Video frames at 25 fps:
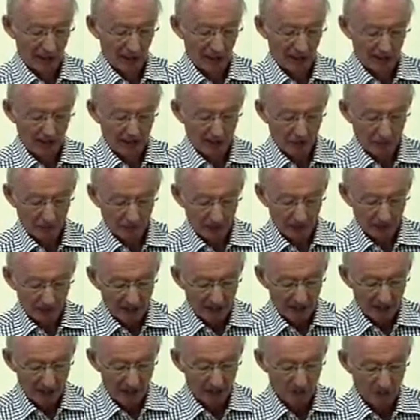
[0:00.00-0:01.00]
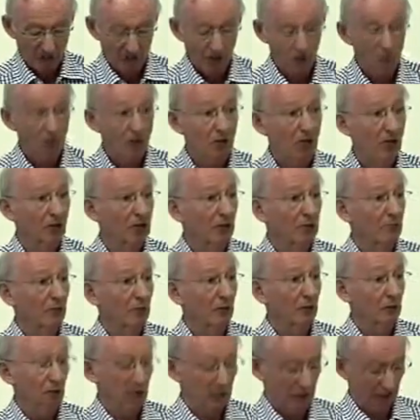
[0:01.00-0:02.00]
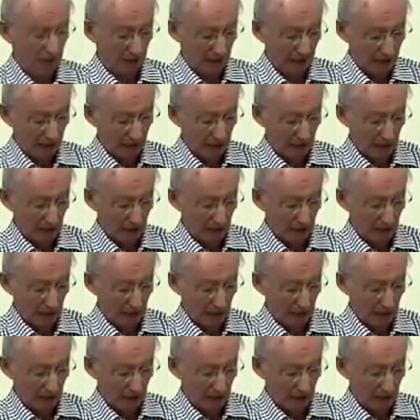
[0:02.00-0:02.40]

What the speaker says: is a pervasive and strong influence